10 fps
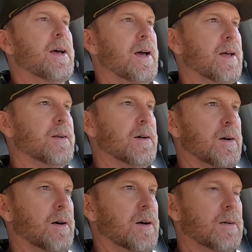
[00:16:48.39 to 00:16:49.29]
And
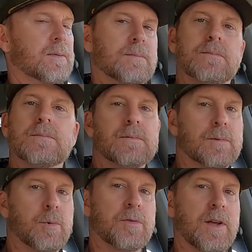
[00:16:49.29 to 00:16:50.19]
uh,
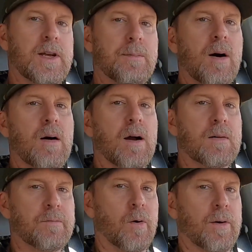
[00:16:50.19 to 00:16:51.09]
we'll see you
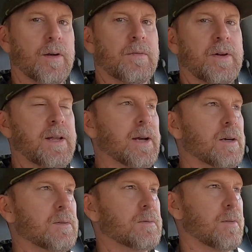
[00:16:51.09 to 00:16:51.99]
tomorrow for another video